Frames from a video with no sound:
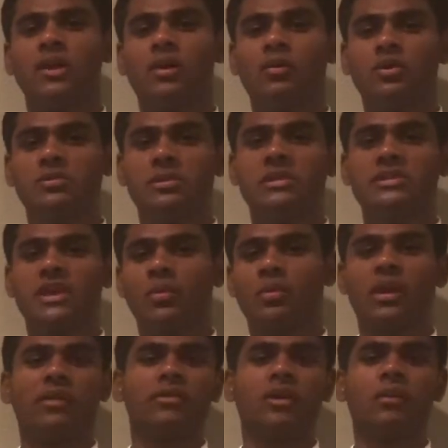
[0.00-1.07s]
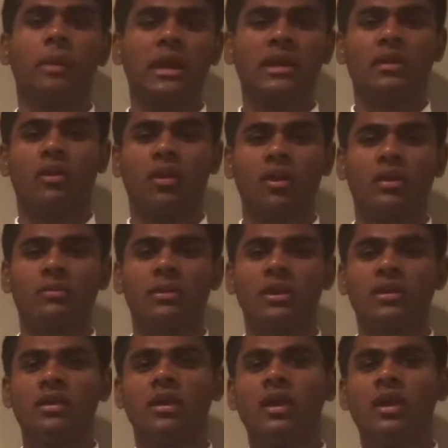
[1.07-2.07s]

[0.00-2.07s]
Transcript: which means that whenever you're making an argument,